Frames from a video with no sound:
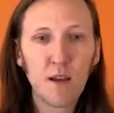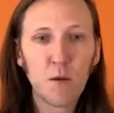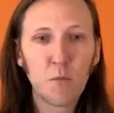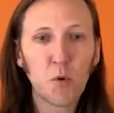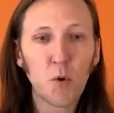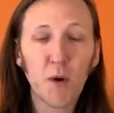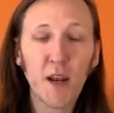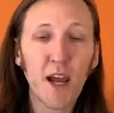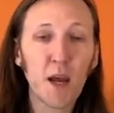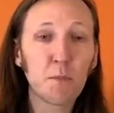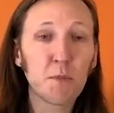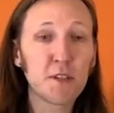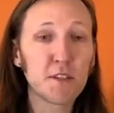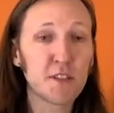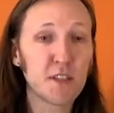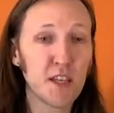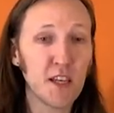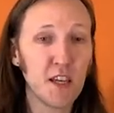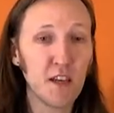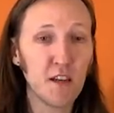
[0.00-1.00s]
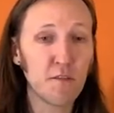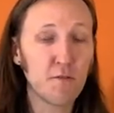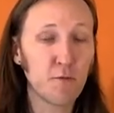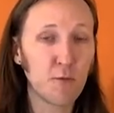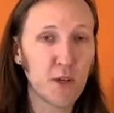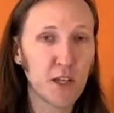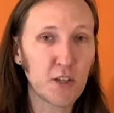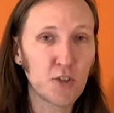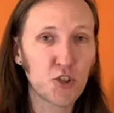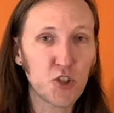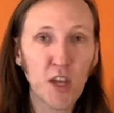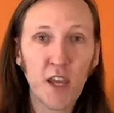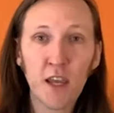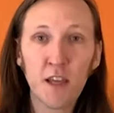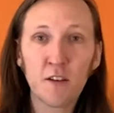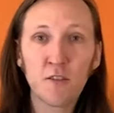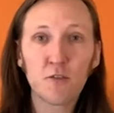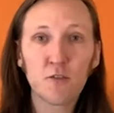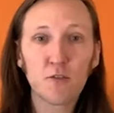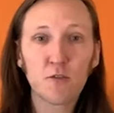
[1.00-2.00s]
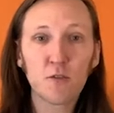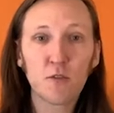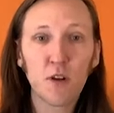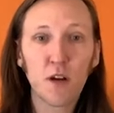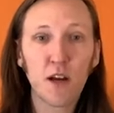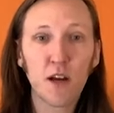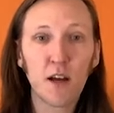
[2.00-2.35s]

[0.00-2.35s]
But what happens if we change